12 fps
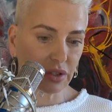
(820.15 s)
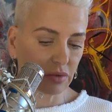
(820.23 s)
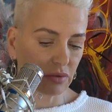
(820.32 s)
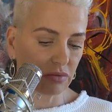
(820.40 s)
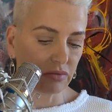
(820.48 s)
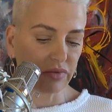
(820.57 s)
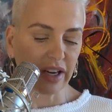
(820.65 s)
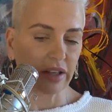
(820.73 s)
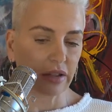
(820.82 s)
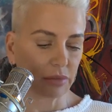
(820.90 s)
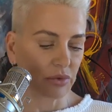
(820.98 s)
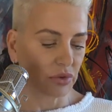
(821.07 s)
in
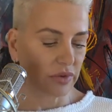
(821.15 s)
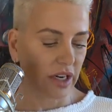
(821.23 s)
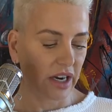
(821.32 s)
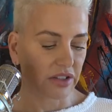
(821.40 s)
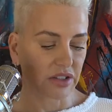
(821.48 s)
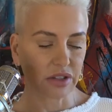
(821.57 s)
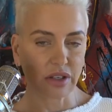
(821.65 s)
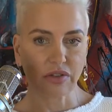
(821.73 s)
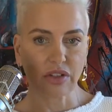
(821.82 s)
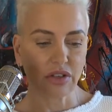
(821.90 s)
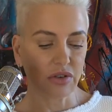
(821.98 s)
random creation of the